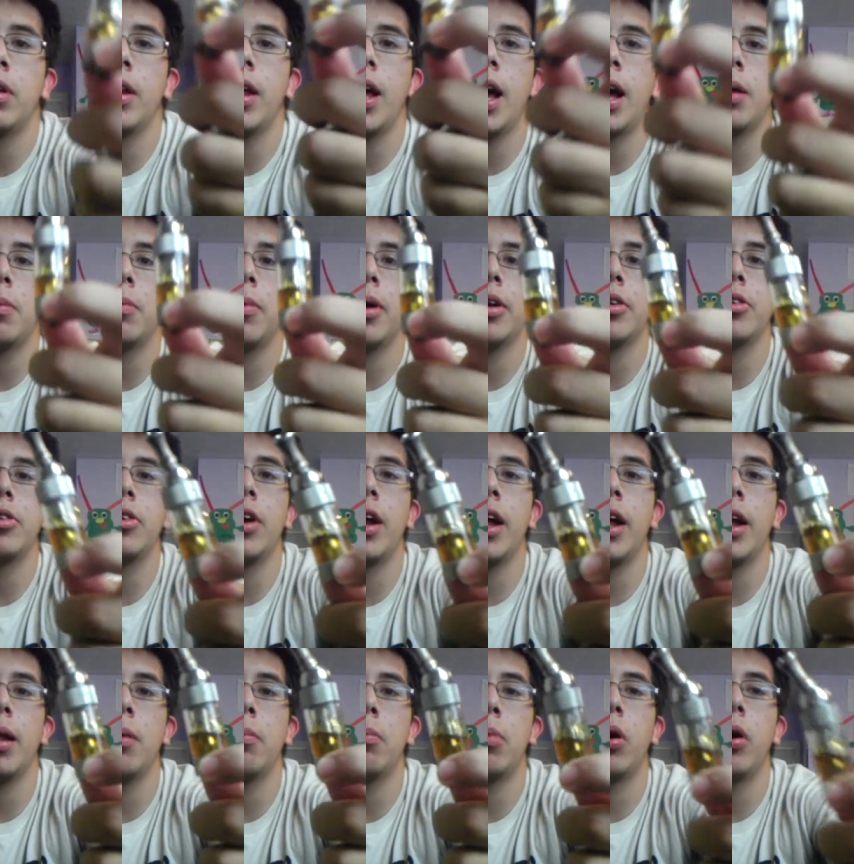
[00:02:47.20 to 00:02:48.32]
the atomizer head
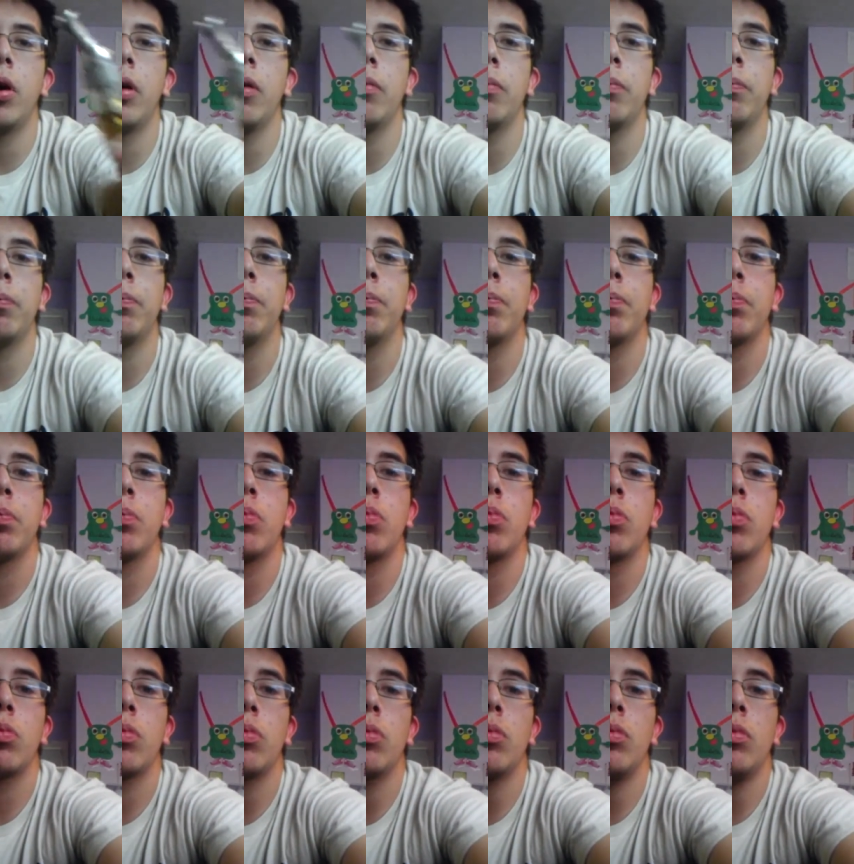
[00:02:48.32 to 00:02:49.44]
and burn it.
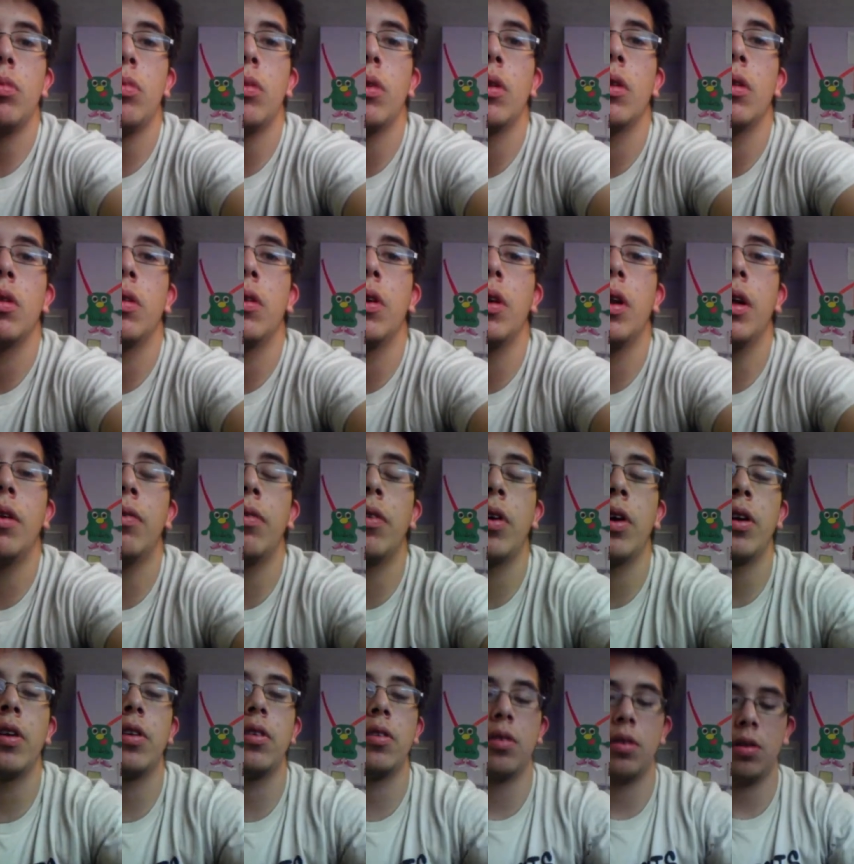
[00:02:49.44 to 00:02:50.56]
The
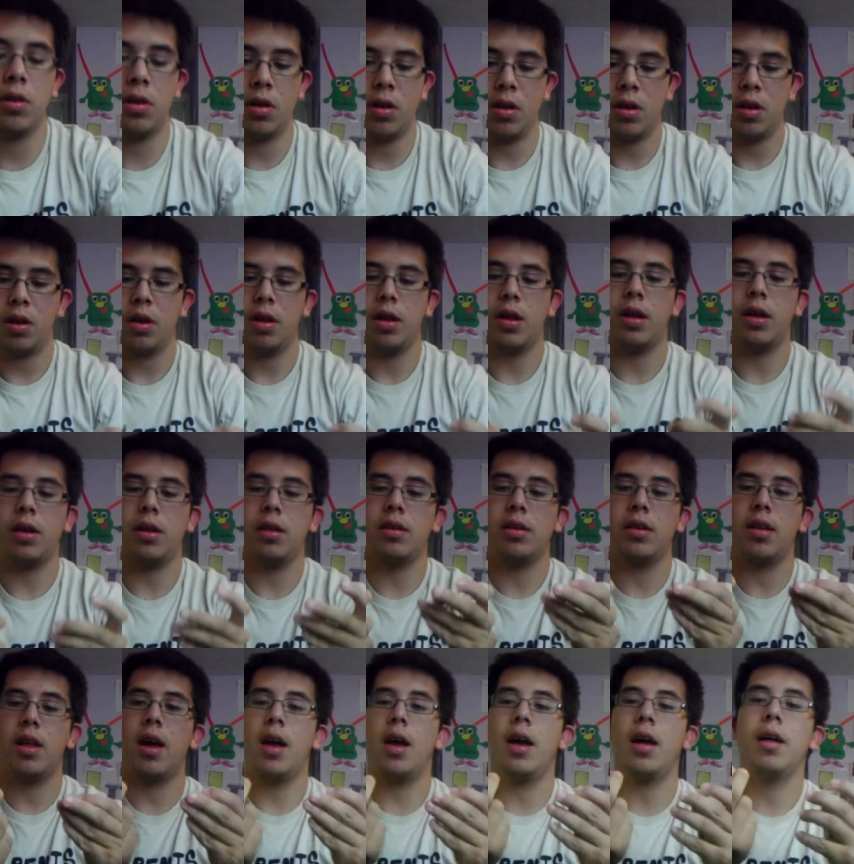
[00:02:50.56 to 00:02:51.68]
difference is
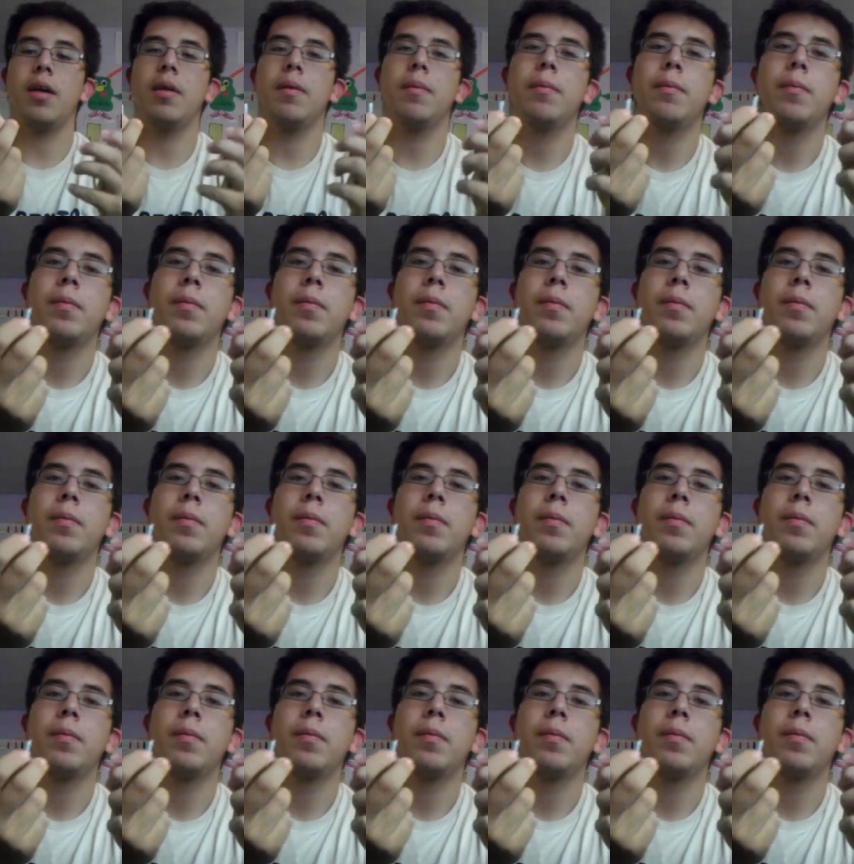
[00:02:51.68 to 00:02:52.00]
that